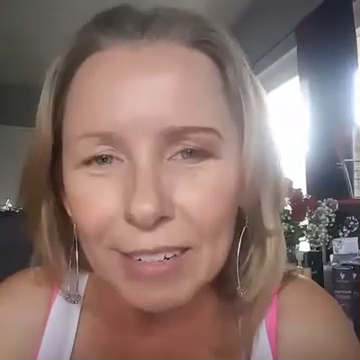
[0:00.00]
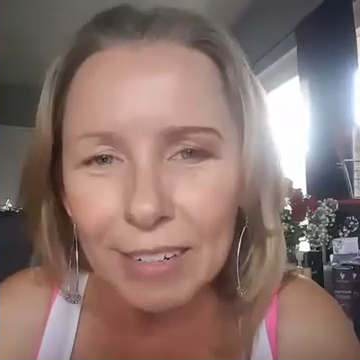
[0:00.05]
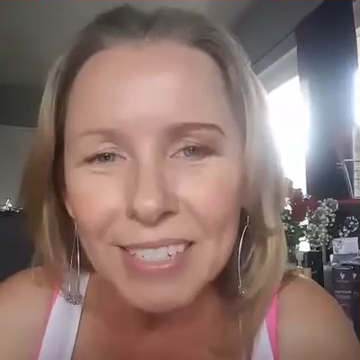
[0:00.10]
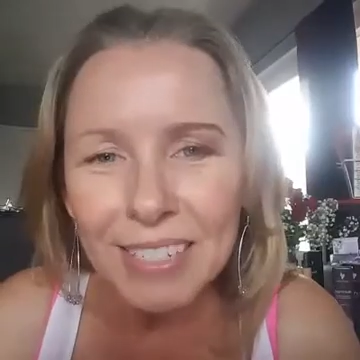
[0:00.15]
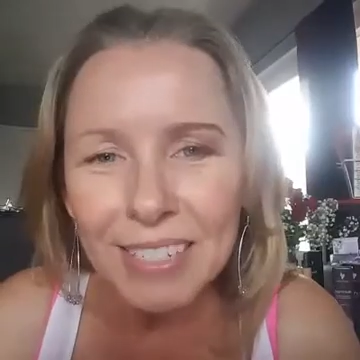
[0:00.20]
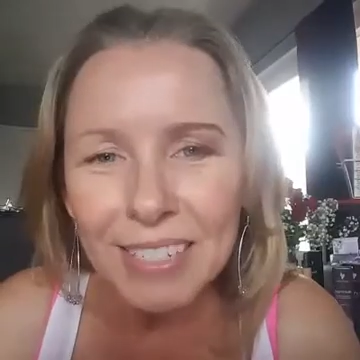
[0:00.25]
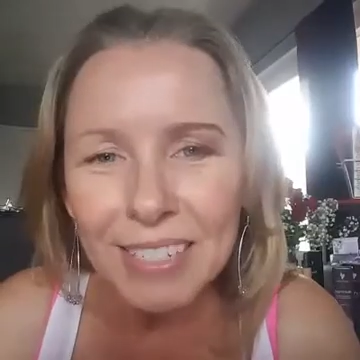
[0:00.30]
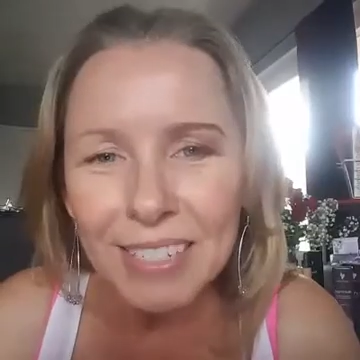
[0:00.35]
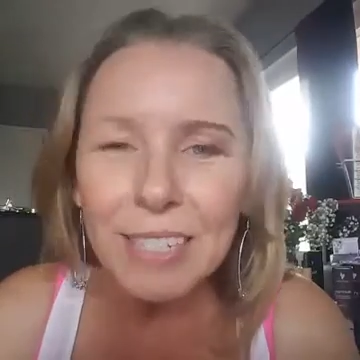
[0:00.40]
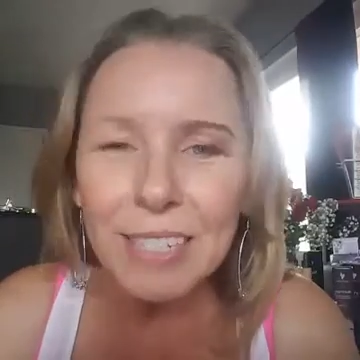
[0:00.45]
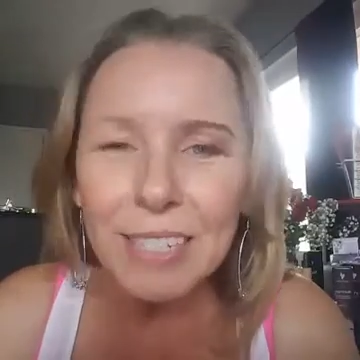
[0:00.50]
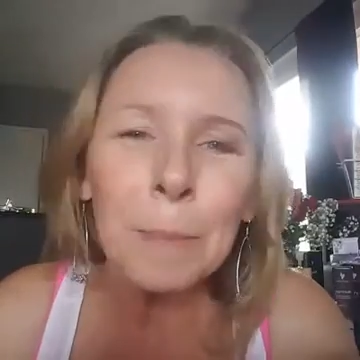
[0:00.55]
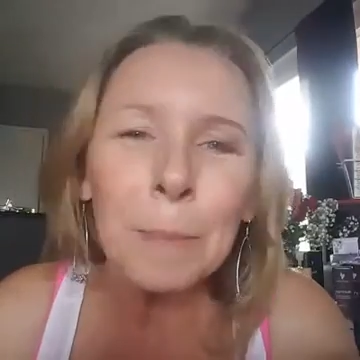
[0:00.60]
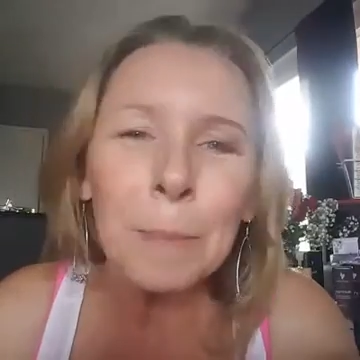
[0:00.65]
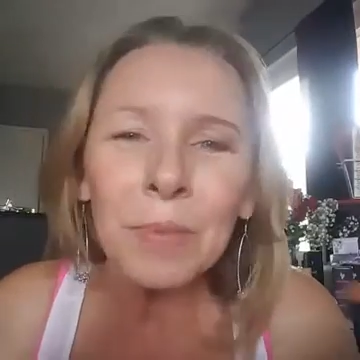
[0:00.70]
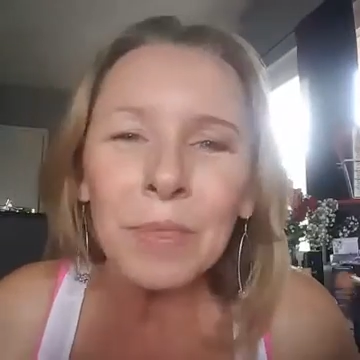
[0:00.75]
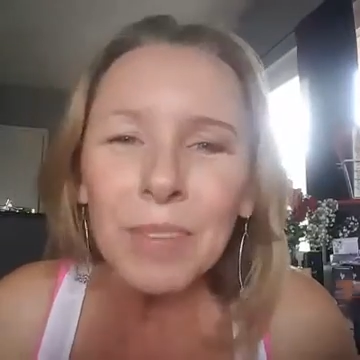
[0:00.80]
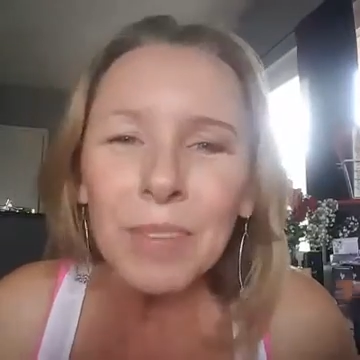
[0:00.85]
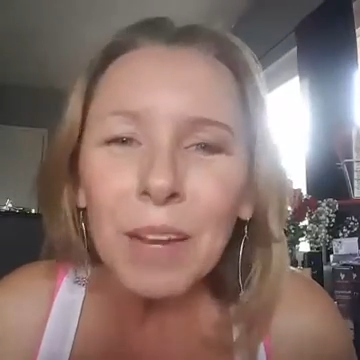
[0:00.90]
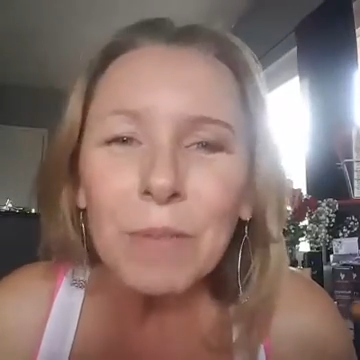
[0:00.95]
You know, it's like,
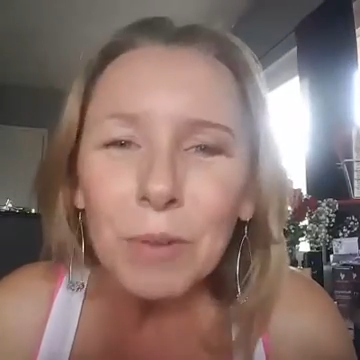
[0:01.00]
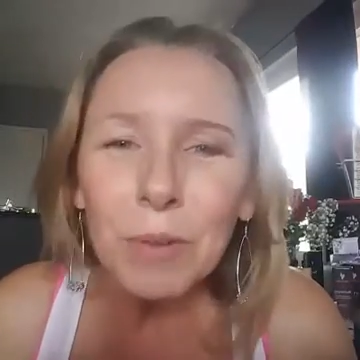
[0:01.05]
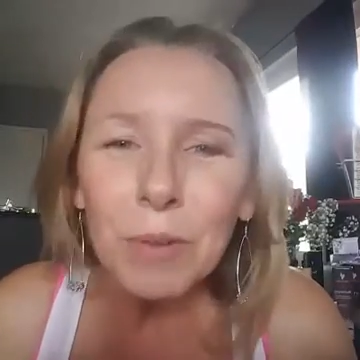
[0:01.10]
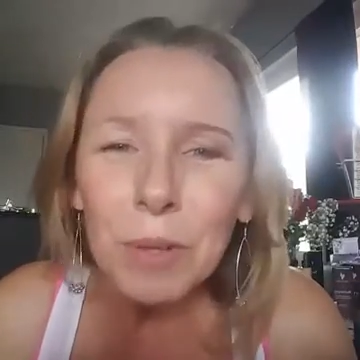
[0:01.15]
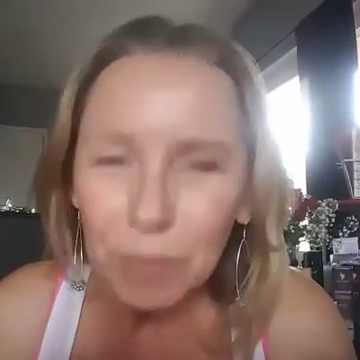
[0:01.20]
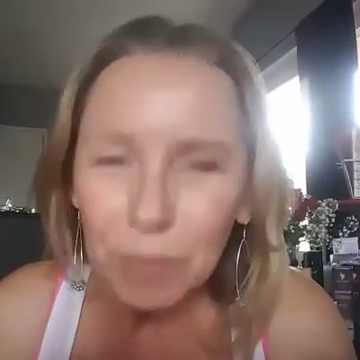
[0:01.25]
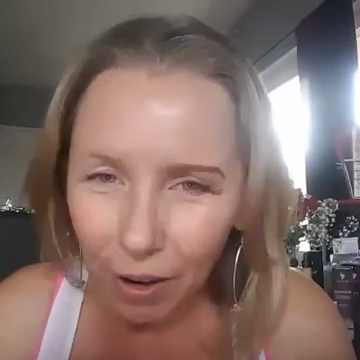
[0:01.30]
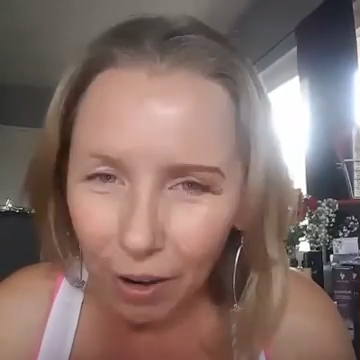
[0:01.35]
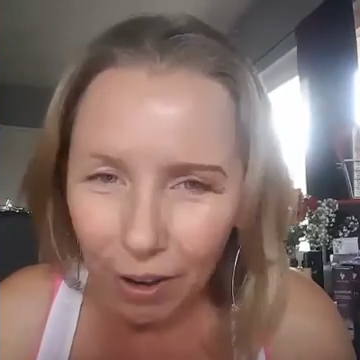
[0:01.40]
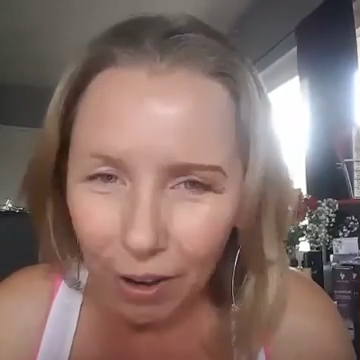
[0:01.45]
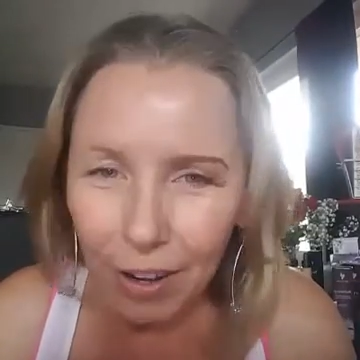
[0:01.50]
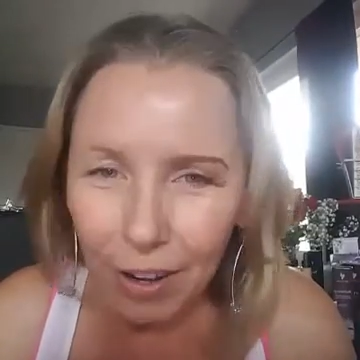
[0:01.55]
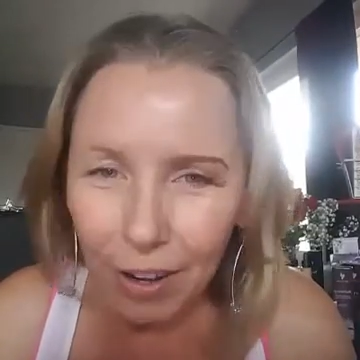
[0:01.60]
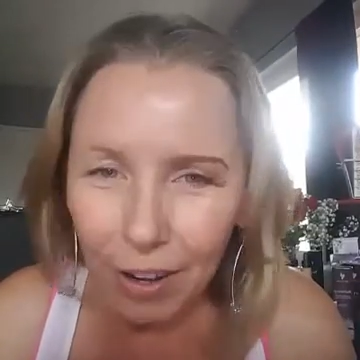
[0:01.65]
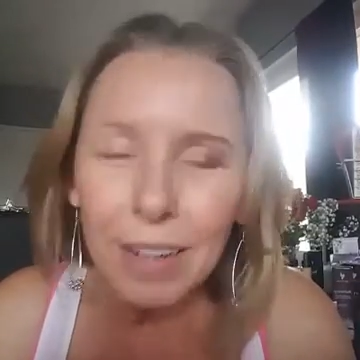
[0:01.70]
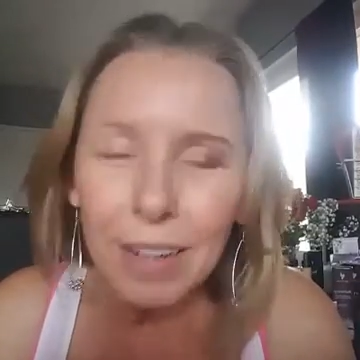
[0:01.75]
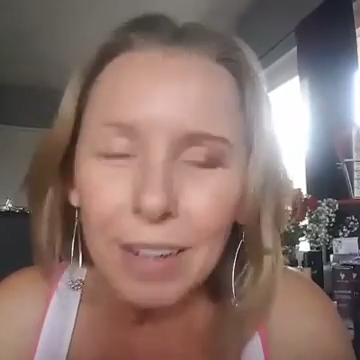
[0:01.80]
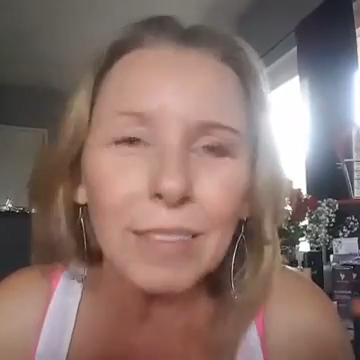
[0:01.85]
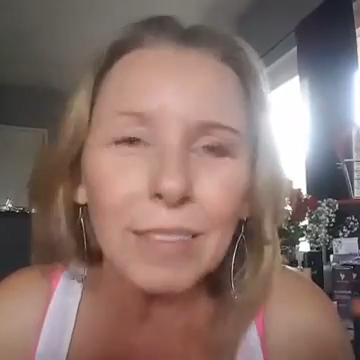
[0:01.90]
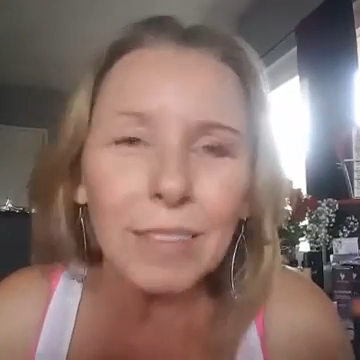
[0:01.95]
just love who you are,
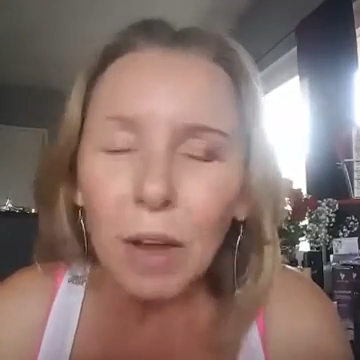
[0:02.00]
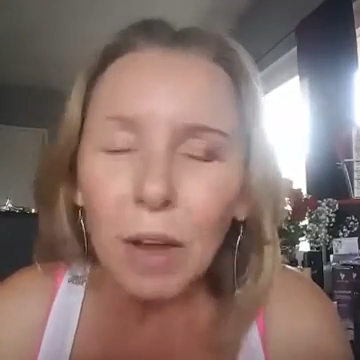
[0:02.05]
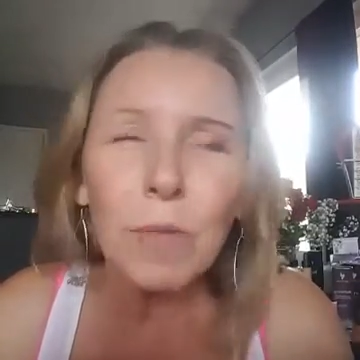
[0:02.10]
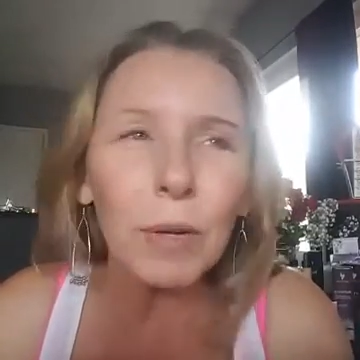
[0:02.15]
love